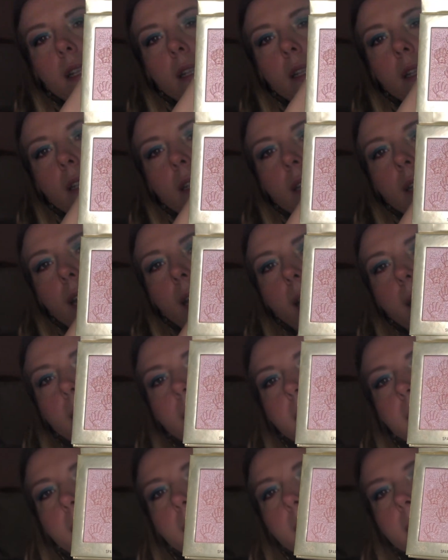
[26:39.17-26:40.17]
Yeah,
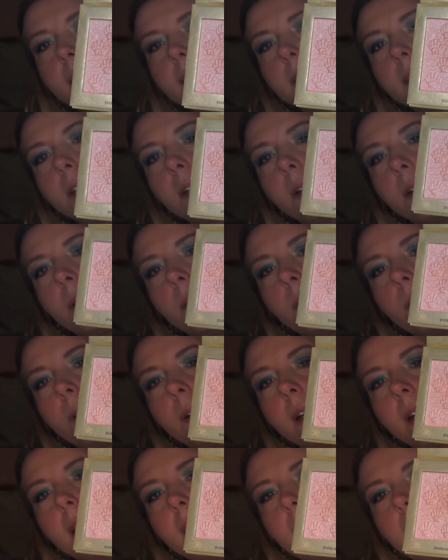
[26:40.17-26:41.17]

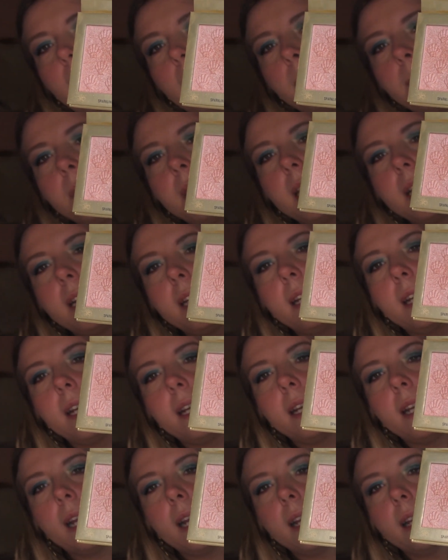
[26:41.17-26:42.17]
so I'm
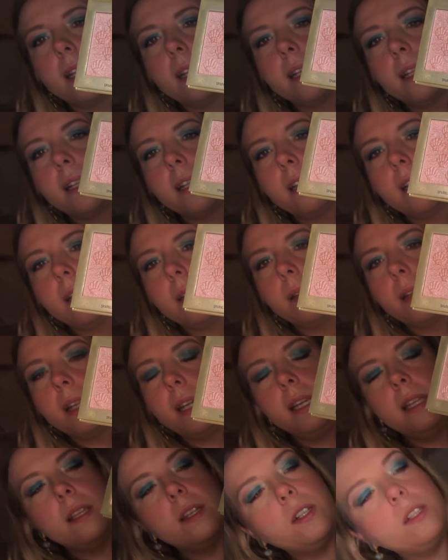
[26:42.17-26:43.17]
thinking
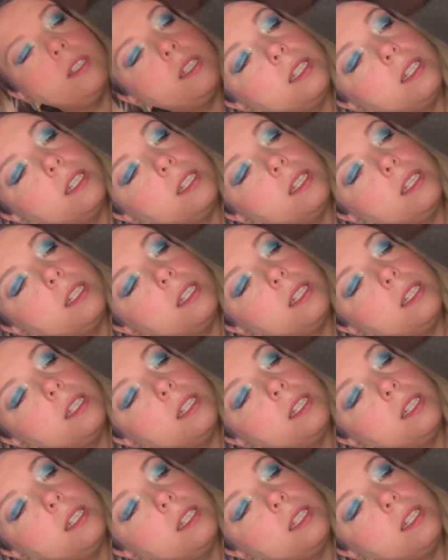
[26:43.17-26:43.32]
either